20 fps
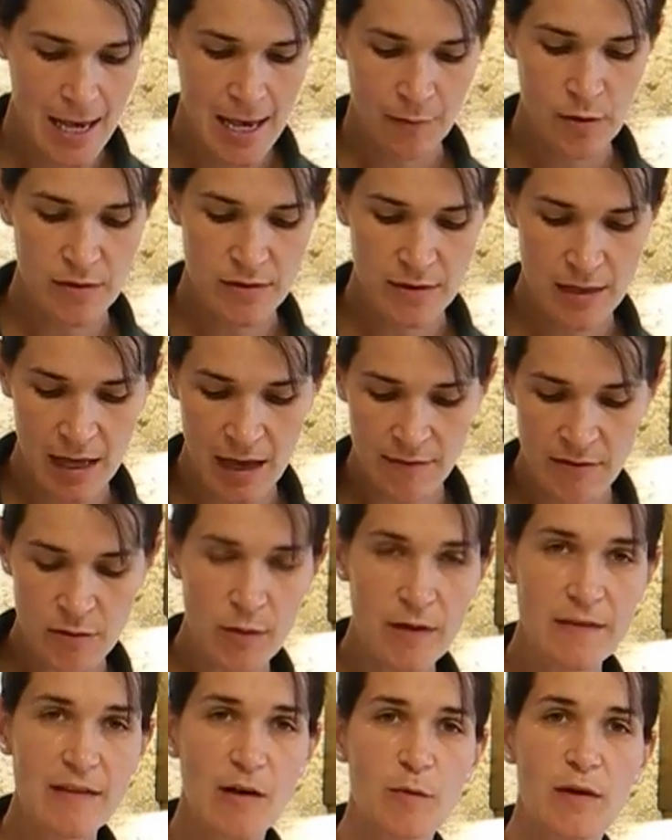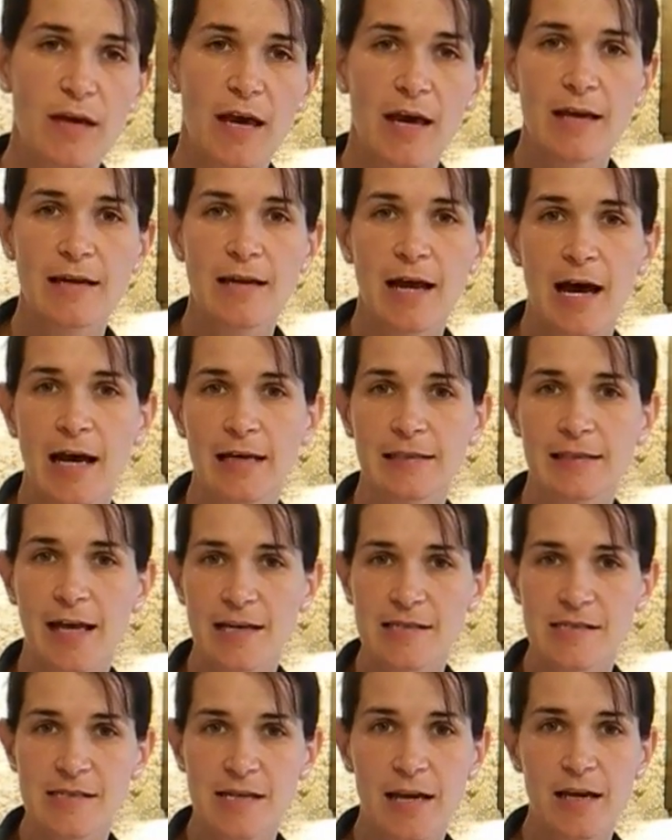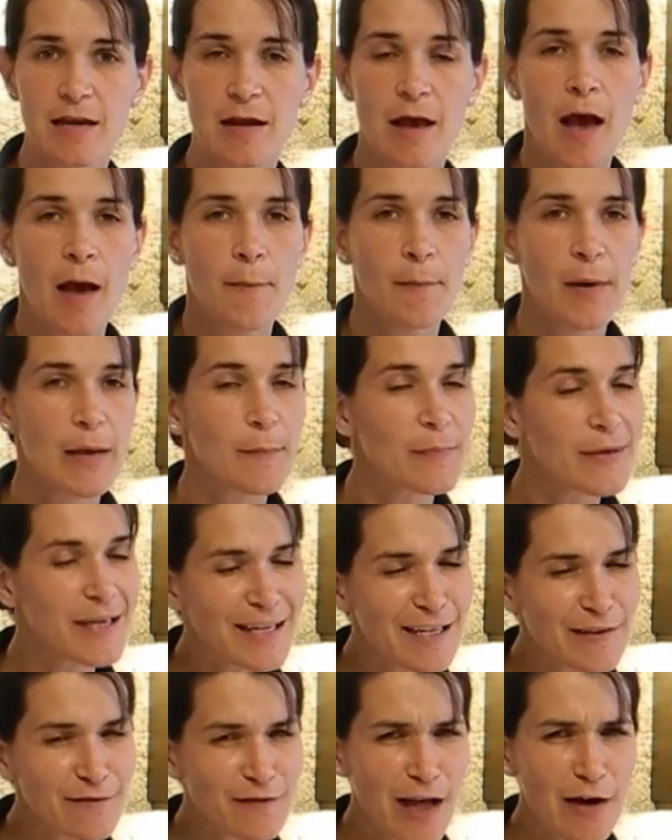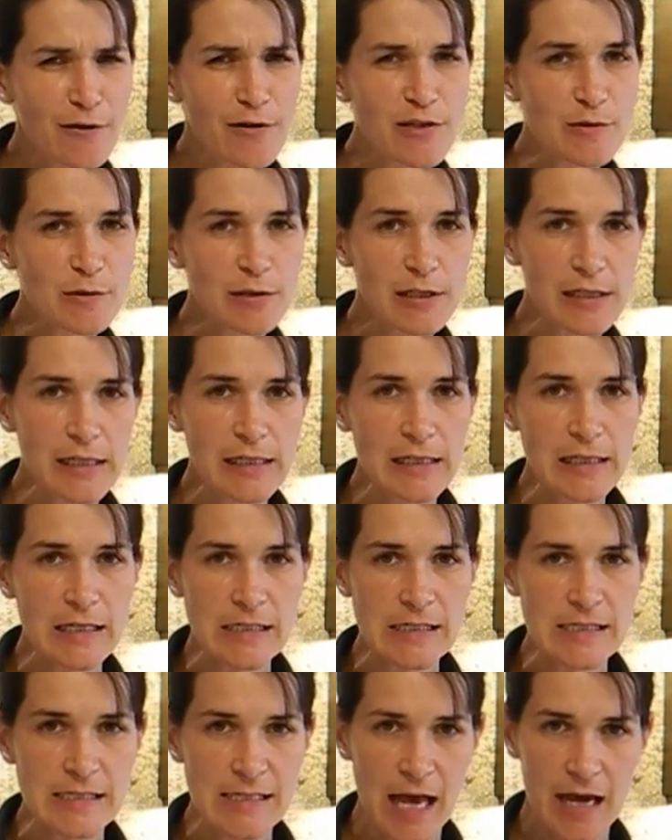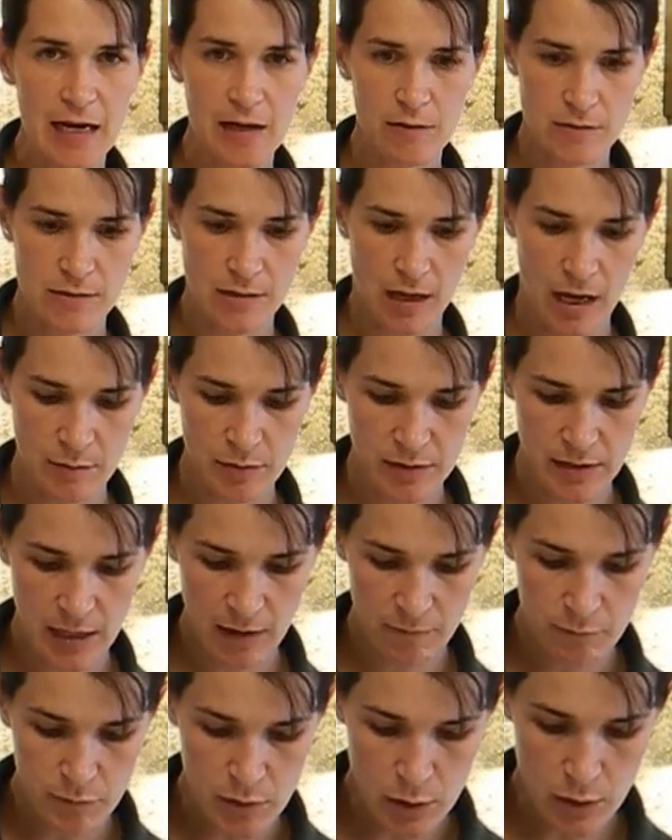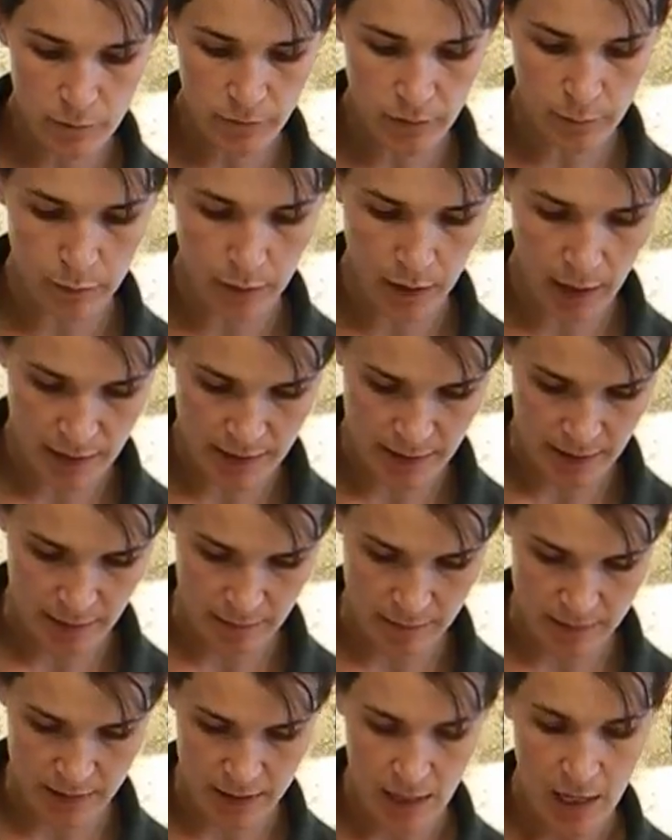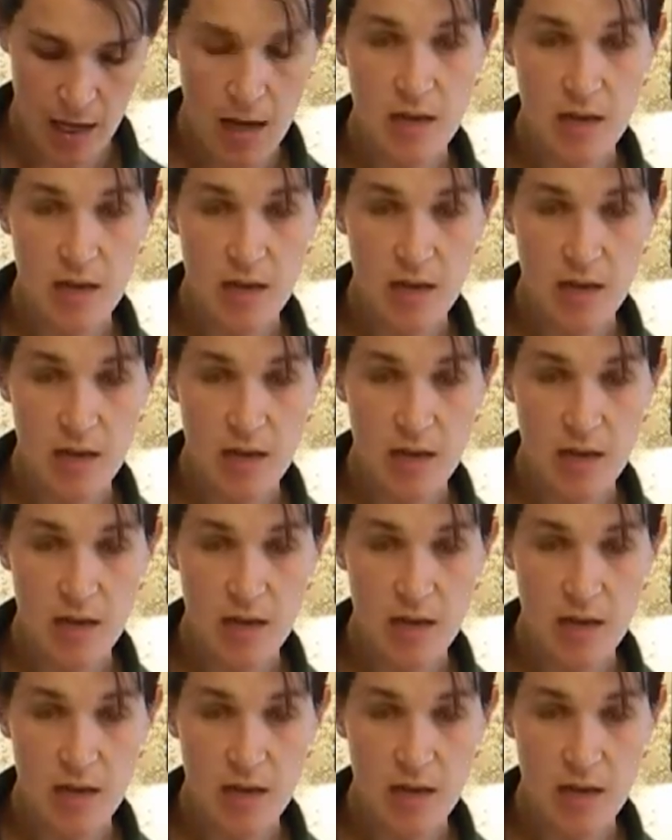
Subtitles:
With the heavy rain that we had last night, my peony flowers were looking a little sad outside, but they had beautiful blossoms.